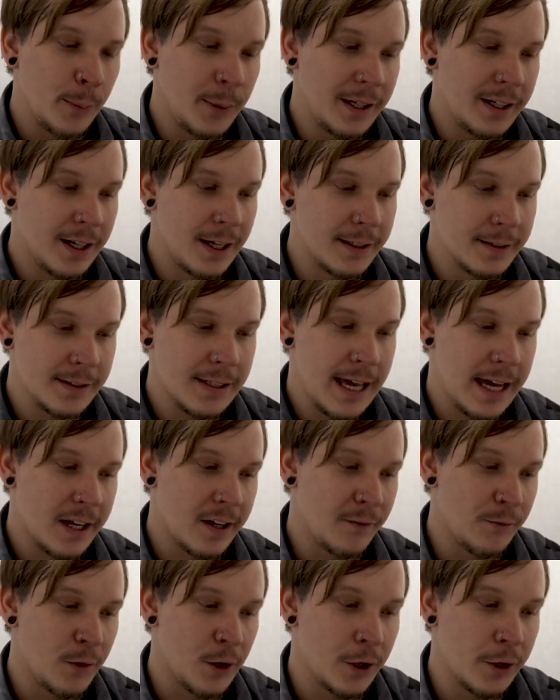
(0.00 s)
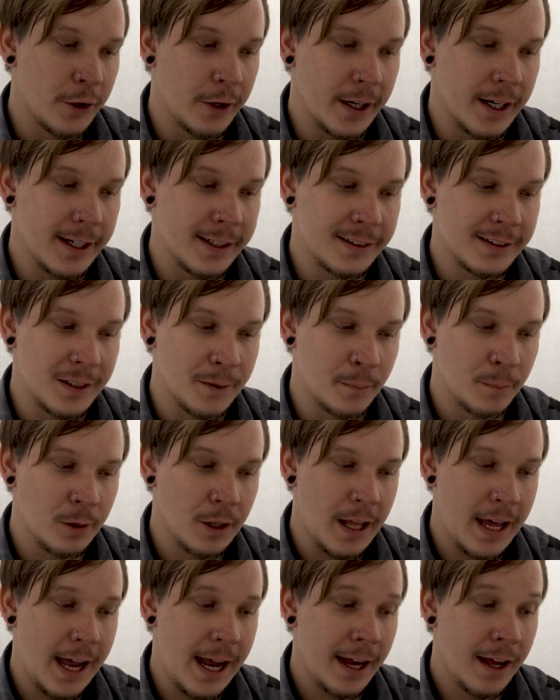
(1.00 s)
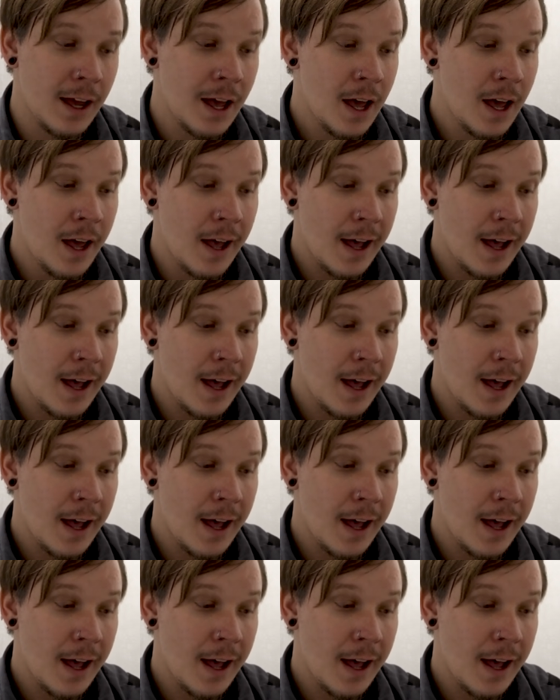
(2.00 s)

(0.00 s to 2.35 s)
because that converter is in play,